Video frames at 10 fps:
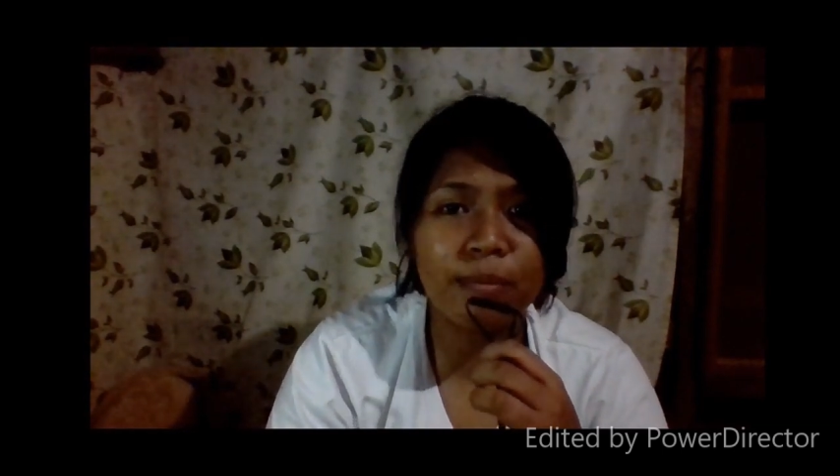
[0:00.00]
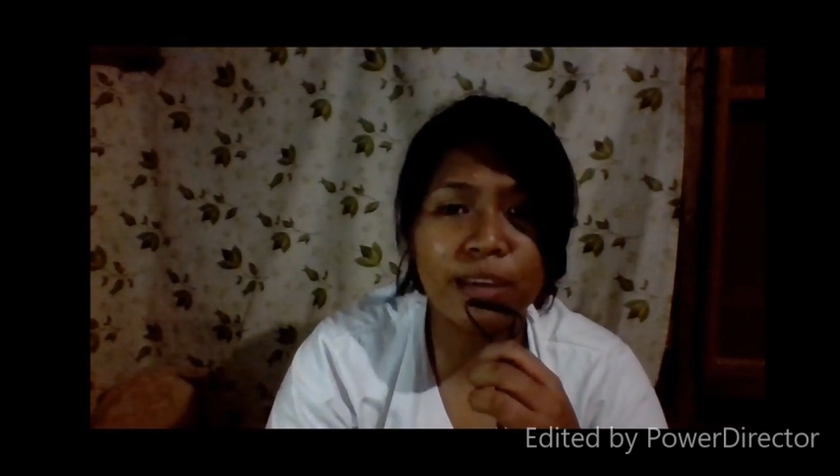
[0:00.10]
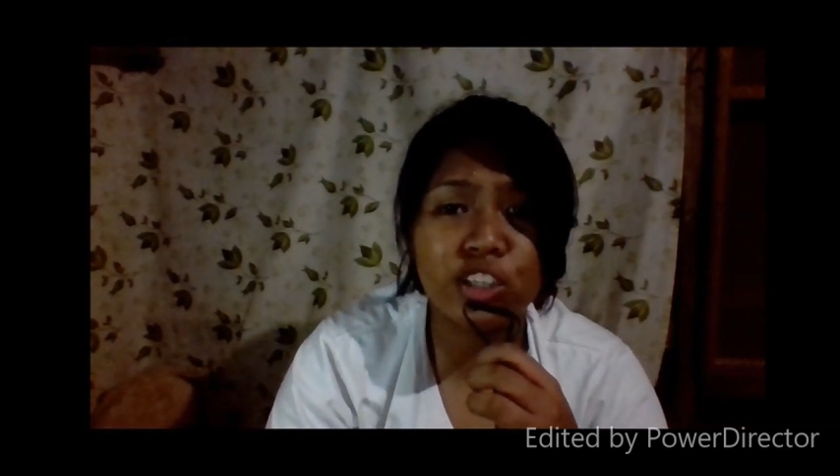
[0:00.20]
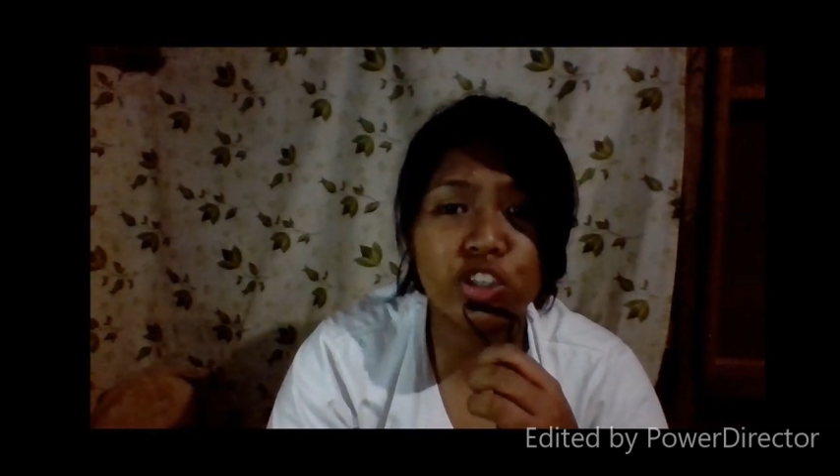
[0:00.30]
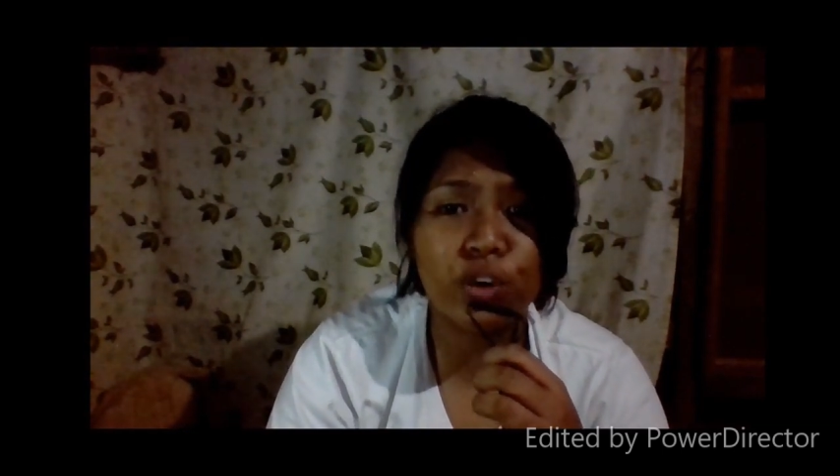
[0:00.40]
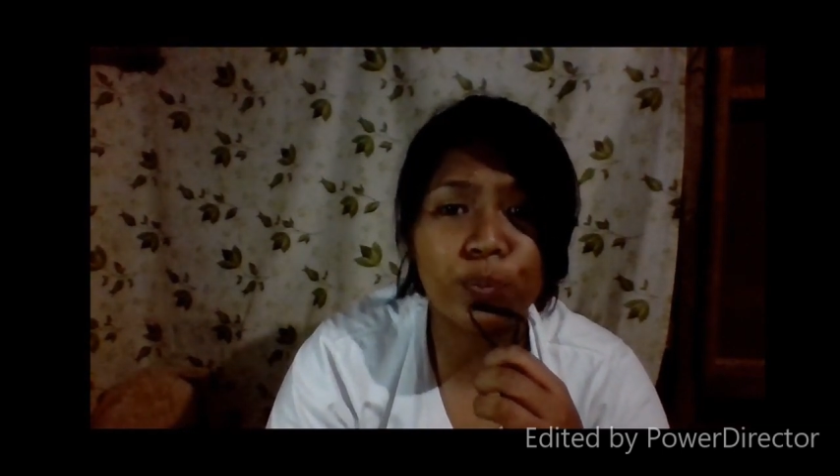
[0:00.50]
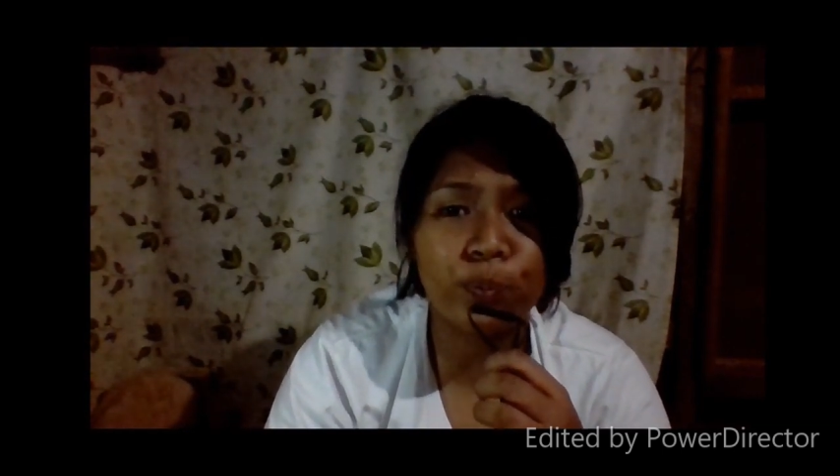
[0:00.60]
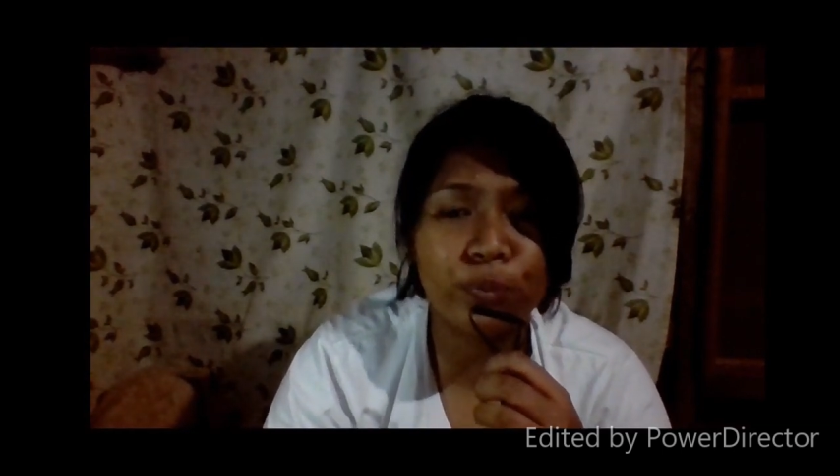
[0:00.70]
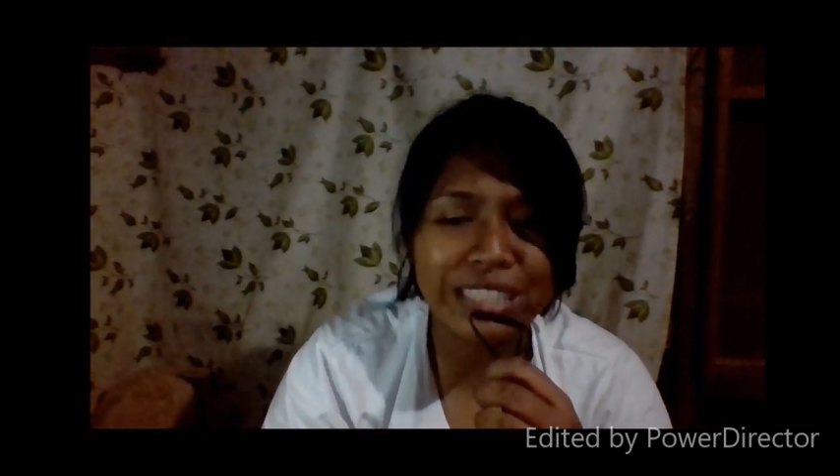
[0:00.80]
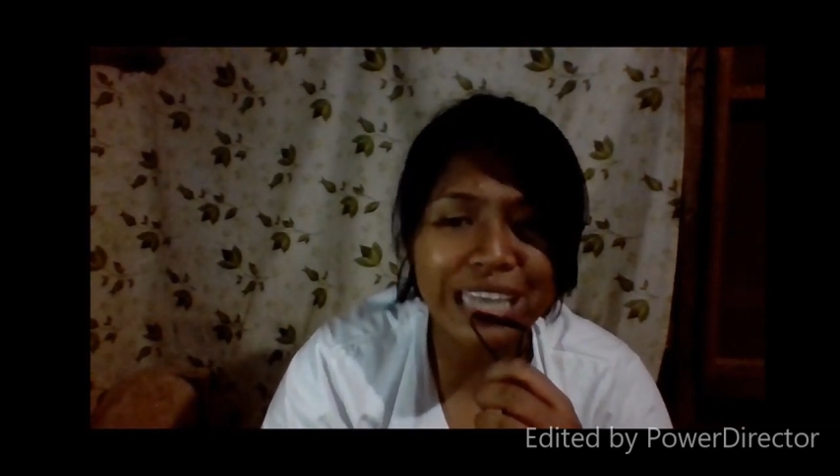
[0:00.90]

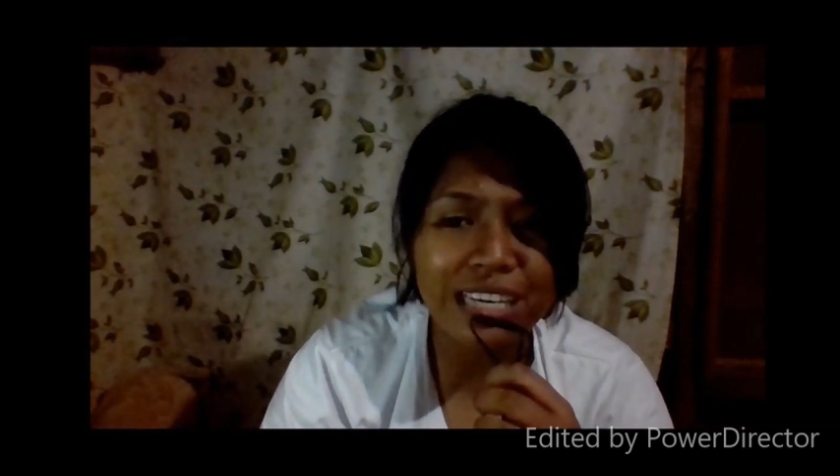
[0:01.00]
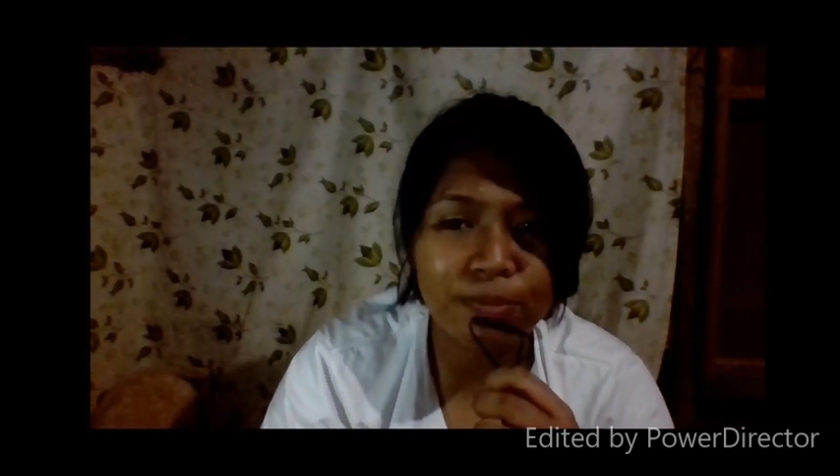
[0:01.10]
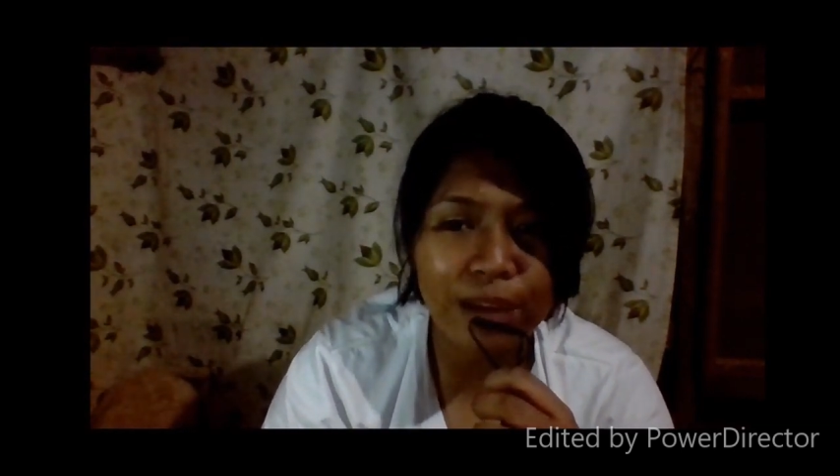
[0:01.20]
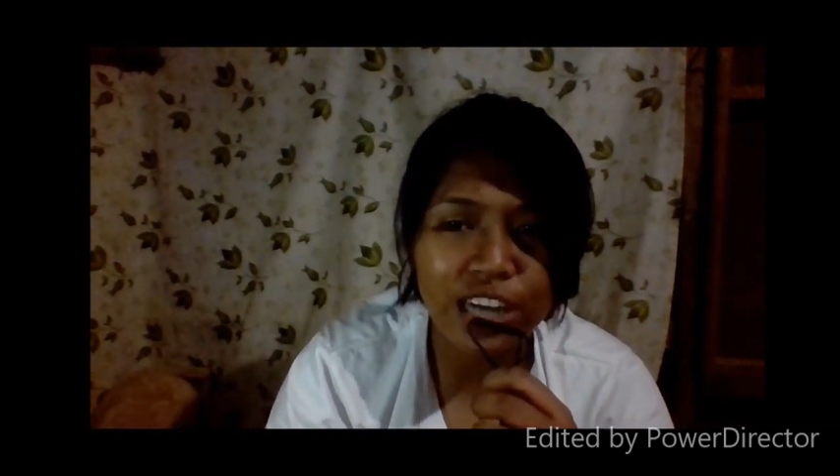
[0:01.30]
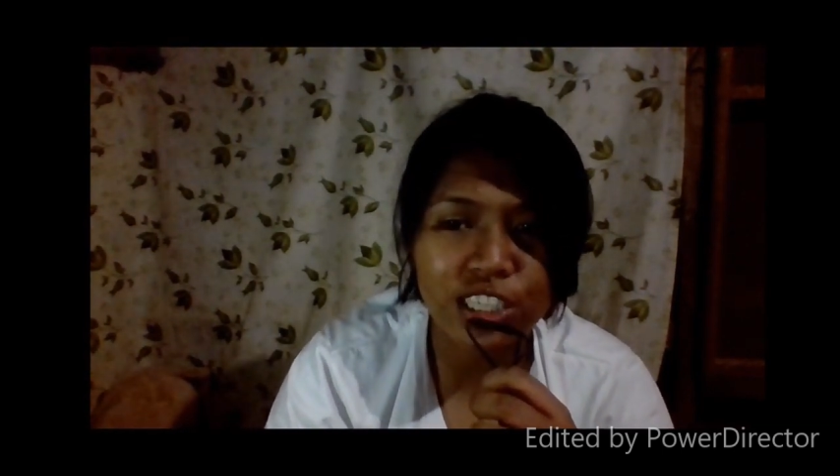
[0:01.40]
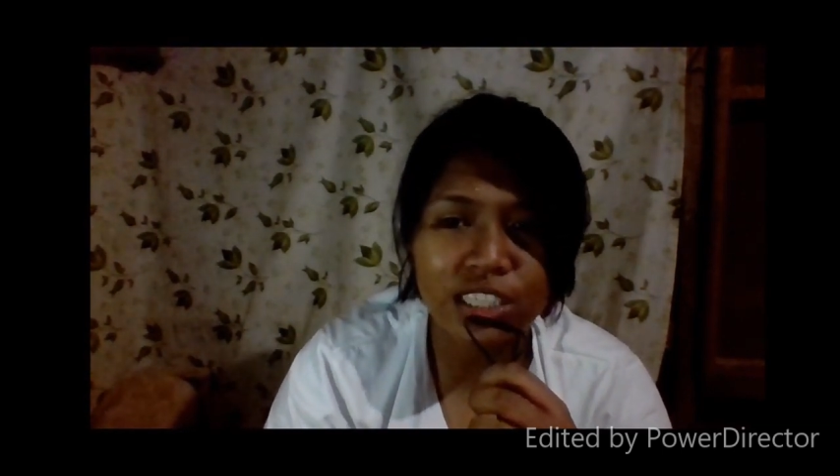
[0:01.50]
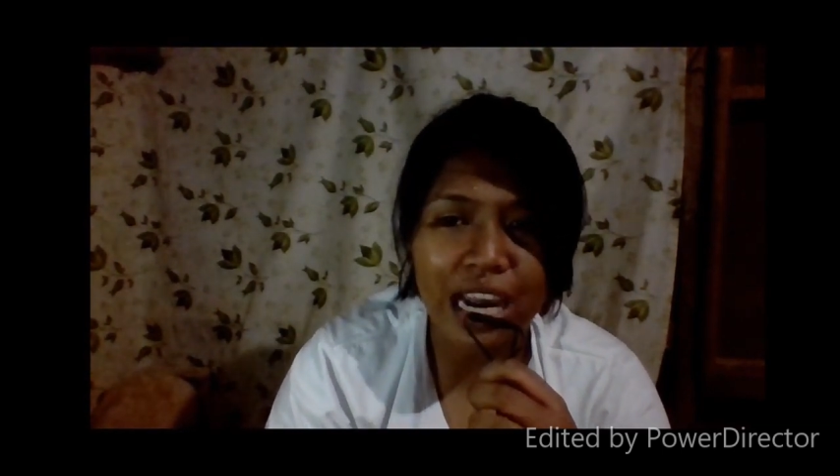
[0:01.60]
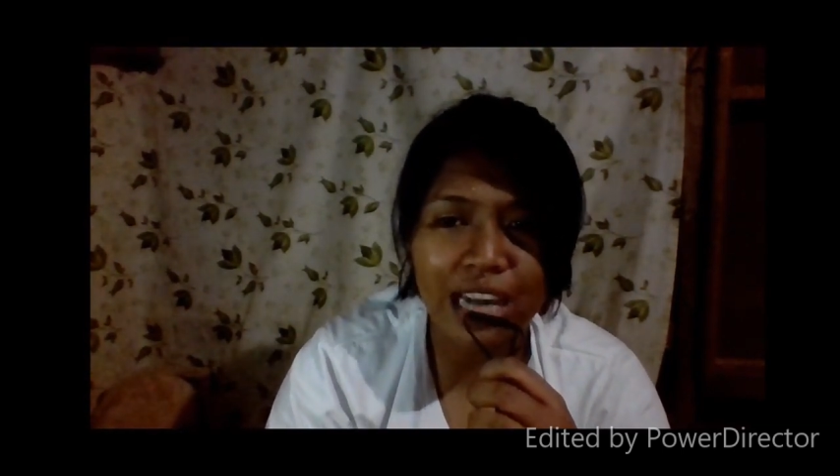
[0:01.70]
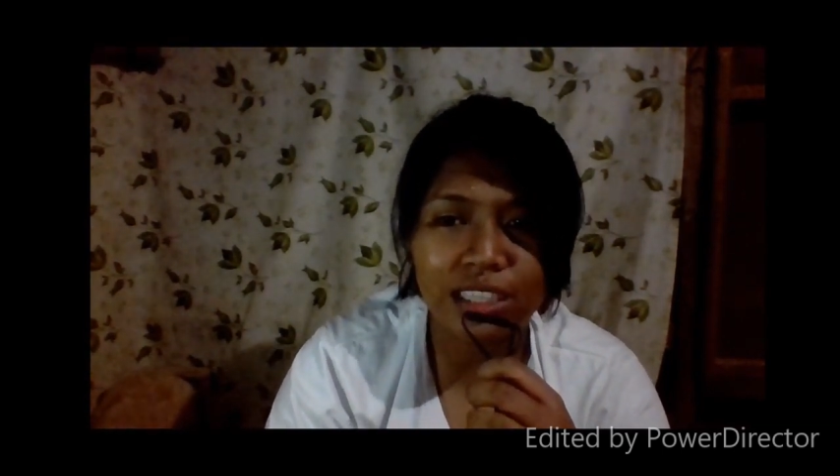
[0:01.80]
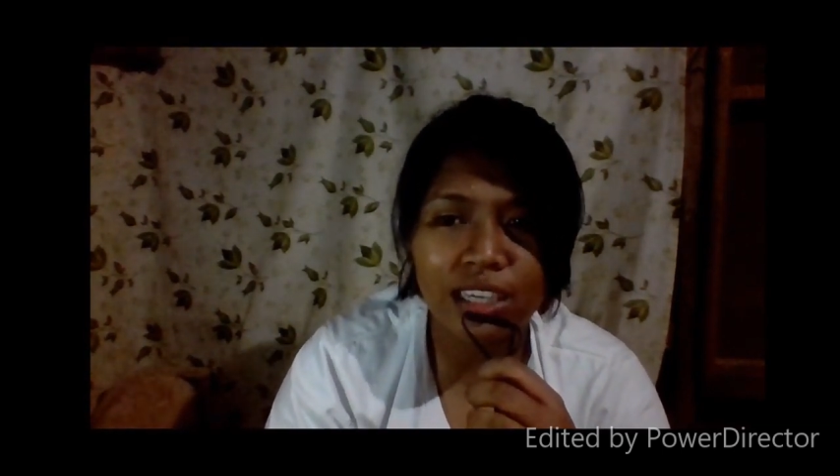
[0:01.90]
medium-sized branch
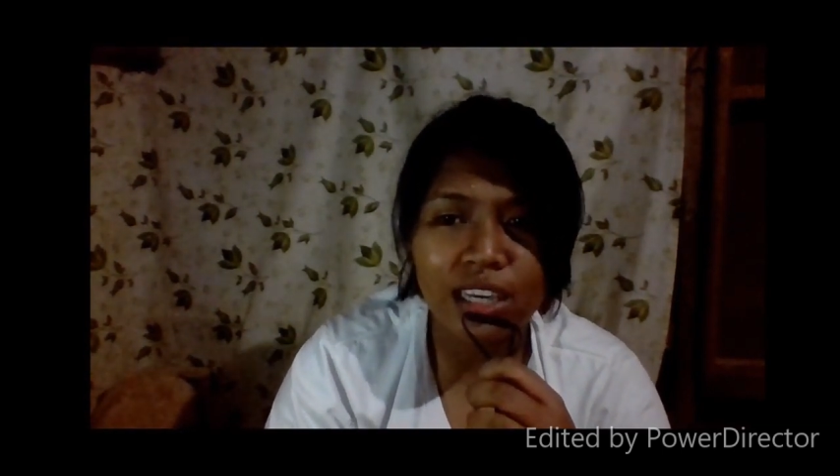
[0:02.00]
site